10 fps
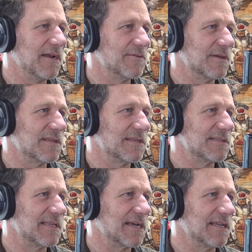it with a
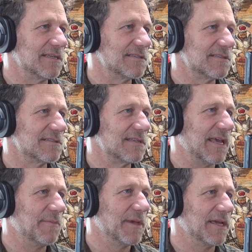second
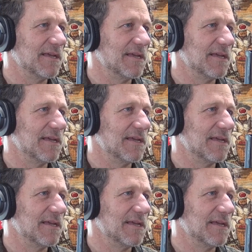taping.